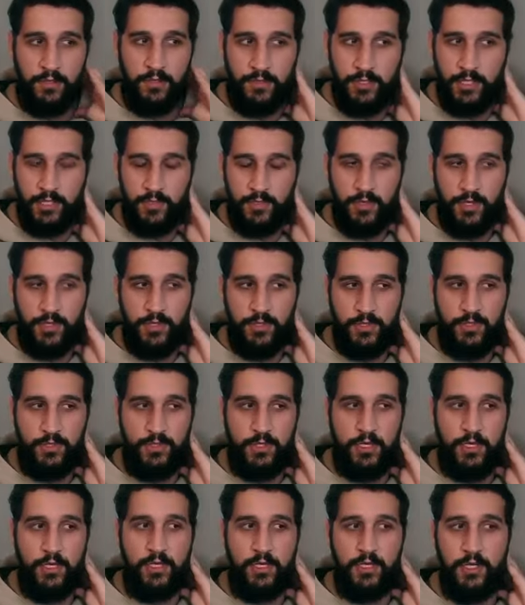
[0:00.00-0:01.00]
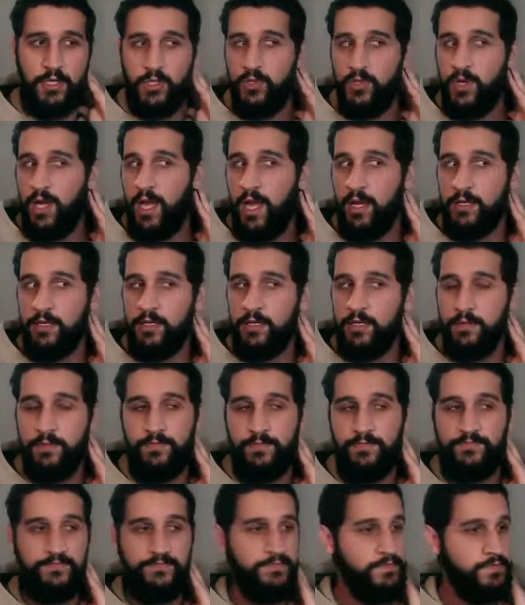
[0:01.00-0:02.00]
these muscles are going to contract.
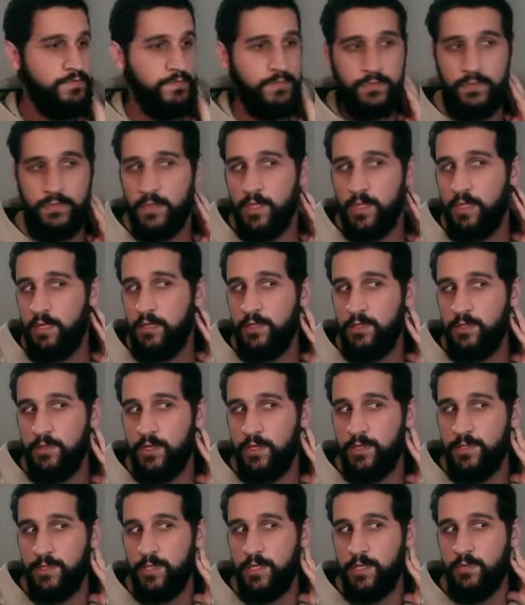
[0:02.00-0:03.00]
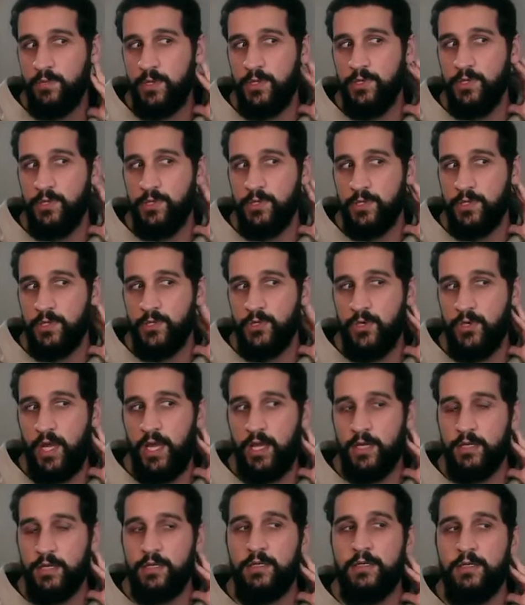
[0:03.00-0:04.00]
So as these muscles
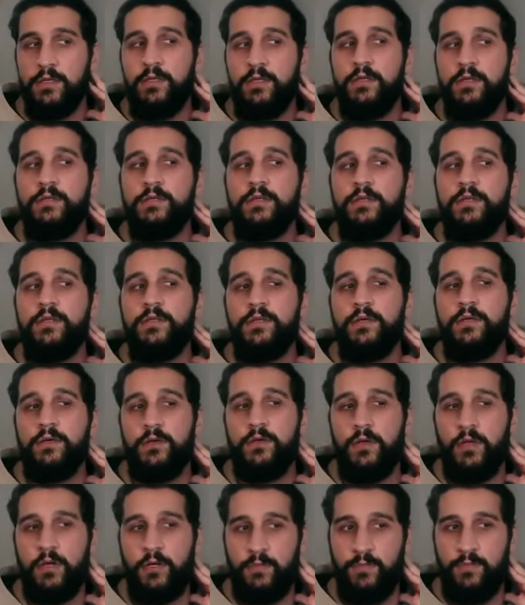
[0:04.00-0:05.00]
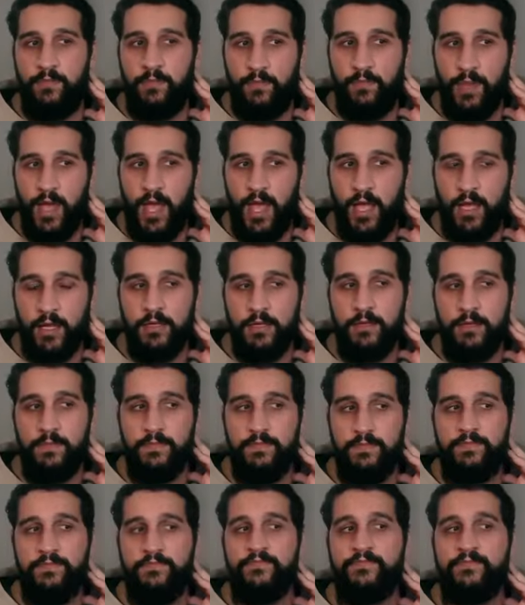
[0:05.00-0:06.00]
contract, it's going to tilt your head back.
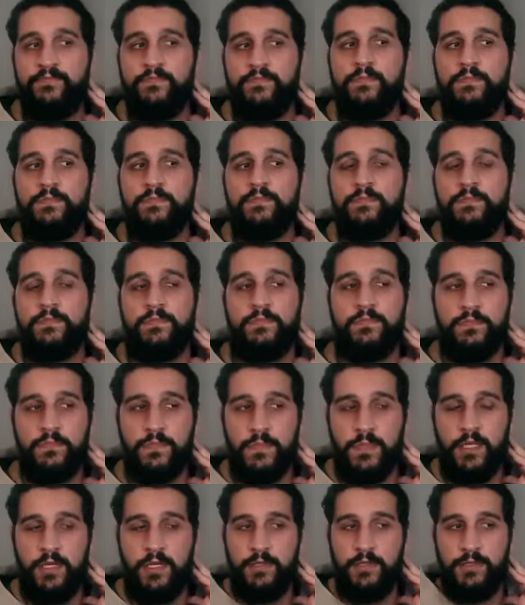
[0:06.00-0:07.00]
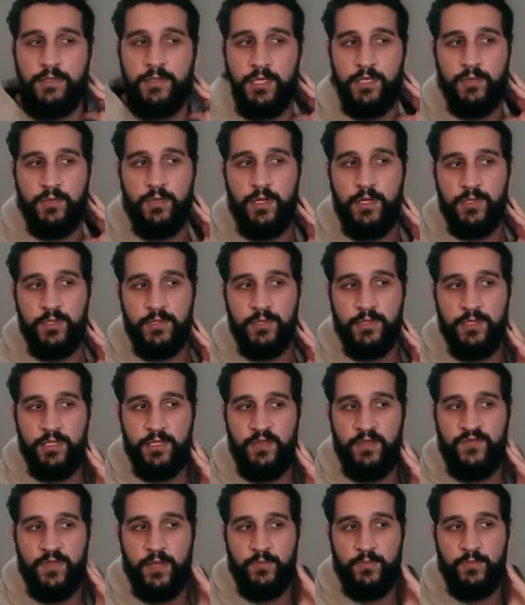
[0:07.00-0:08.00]
As these muscles
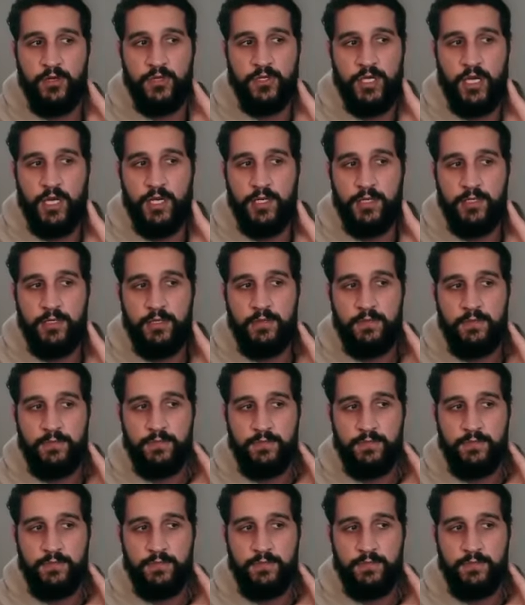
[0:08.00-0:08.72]
lift up your chest,